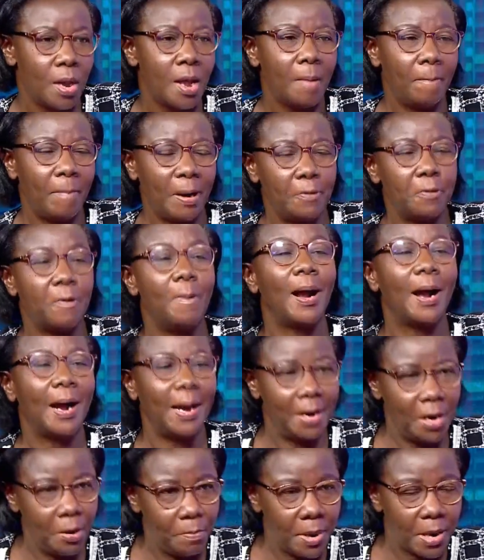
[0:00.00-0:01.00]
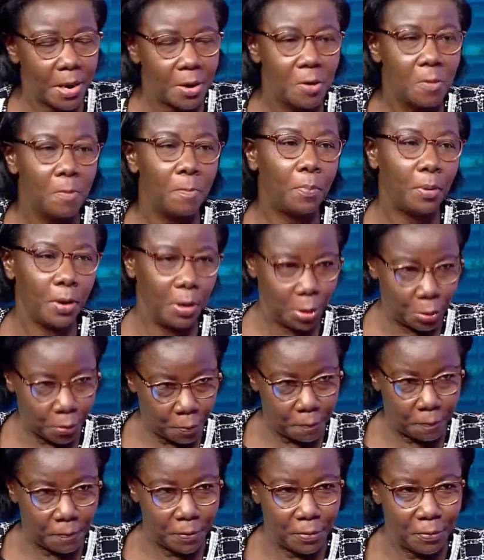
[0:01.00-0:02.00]
But from academic point of
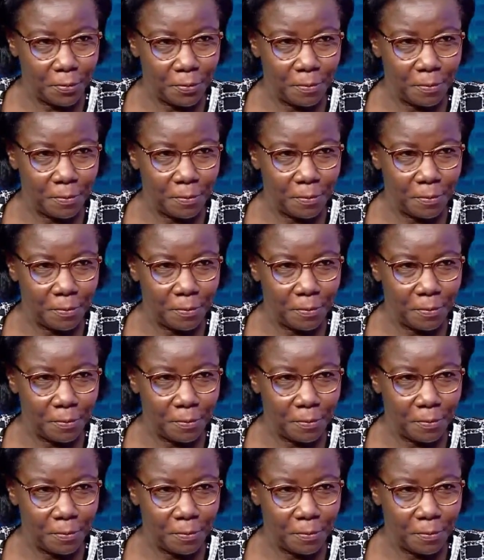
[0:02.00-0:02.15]
view,